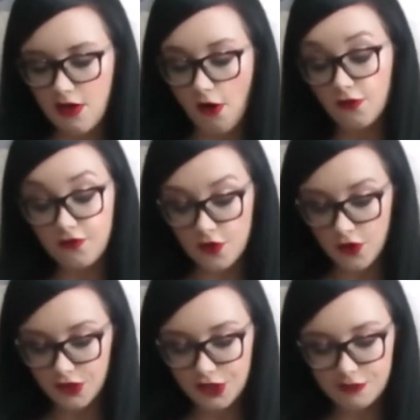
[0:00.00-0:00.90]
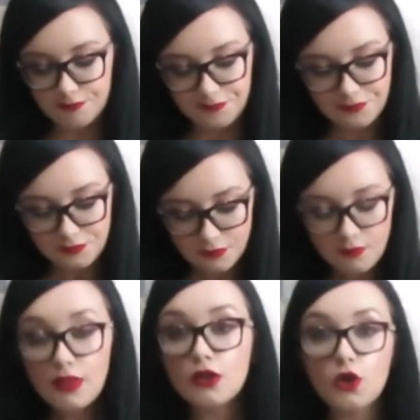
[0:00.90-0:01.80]
Our first
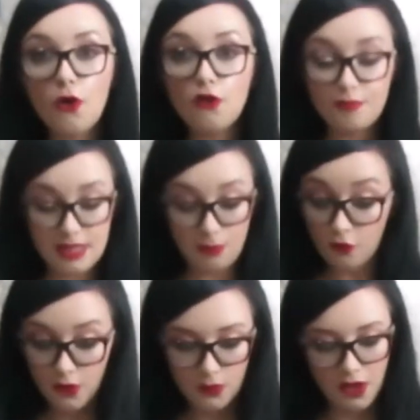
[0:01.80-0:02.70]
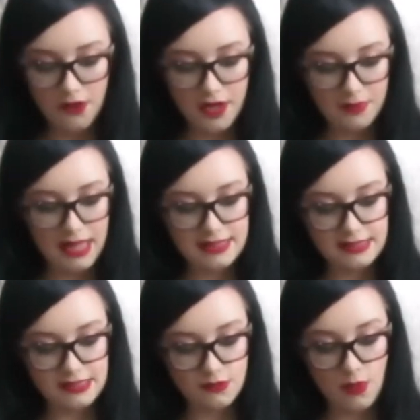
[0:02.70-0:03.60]
lot of people that we're going up
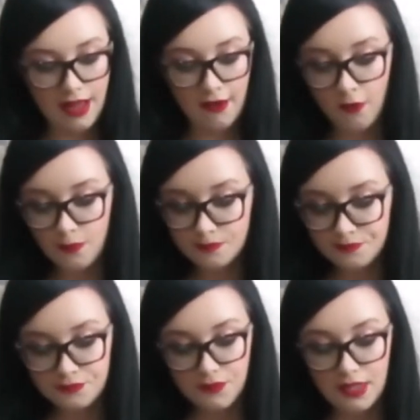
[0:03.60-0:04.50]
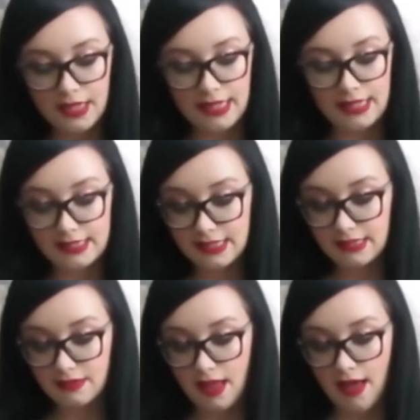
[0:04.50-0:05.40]
against as well
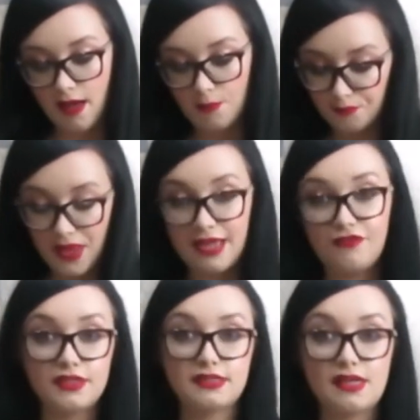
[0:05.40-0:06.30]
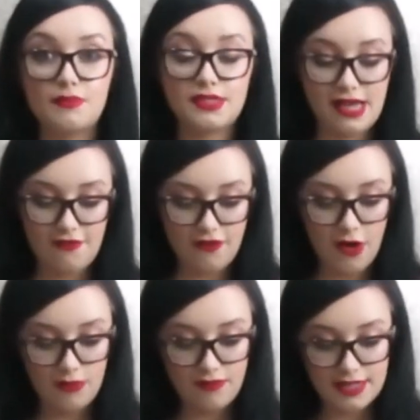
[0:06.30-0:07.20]
is Avon and Somerset
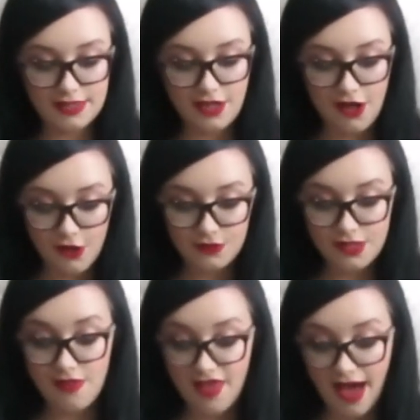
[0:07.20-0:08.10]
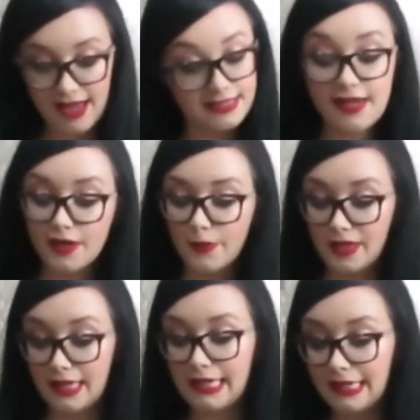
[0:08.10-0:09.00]
Fire and Rescue, so that is going to
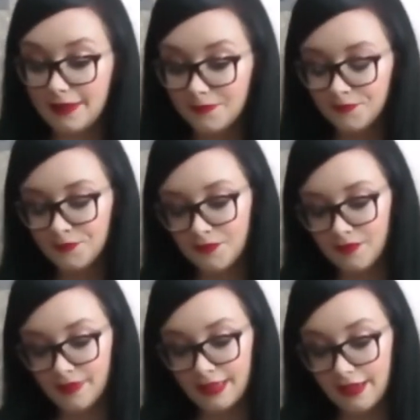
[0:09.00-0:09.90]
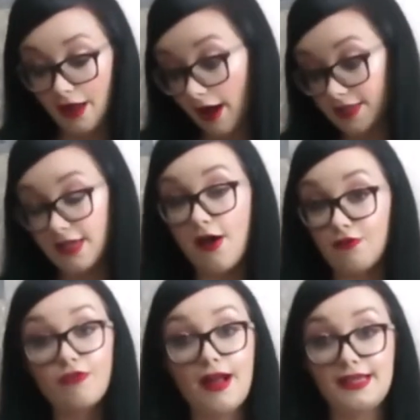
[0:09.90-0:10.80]
be a
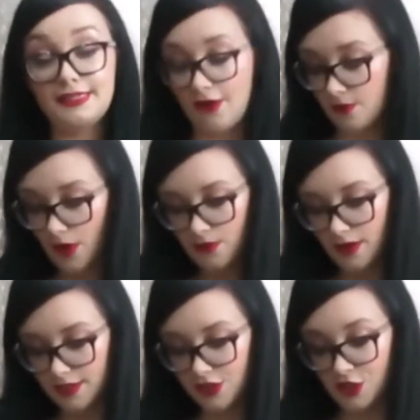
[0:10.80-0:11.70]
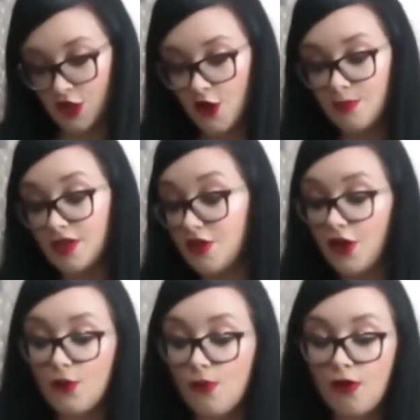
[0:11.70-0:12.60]
tough race, I won't lie to you, but you
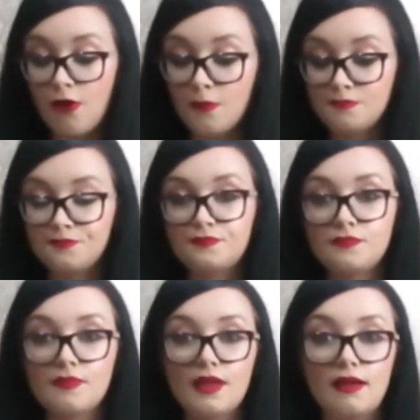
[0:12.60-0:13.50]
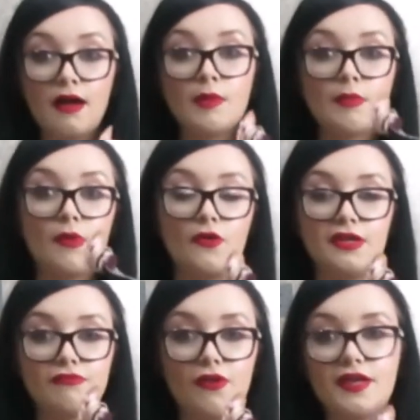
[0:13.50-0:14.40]
know what, I'm a
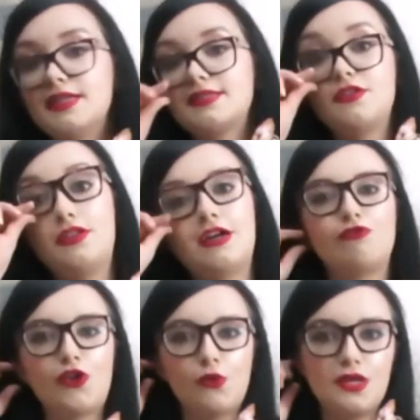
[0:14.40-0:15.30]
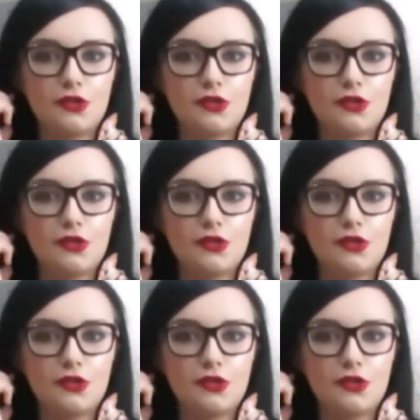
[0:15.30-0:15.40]
pocket rocket, so you never know, we